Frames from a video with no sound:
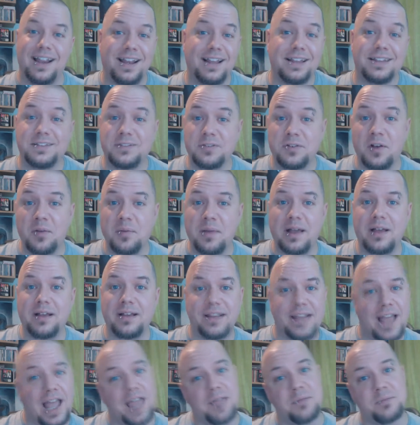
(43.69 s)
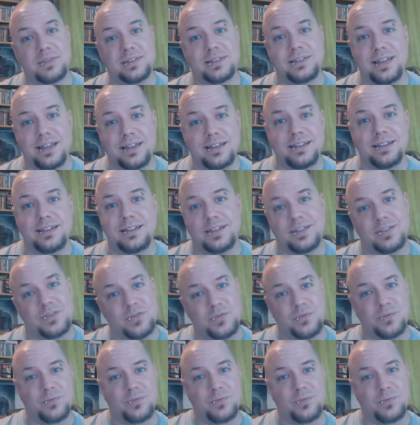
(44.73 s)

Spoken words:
let's talk about games and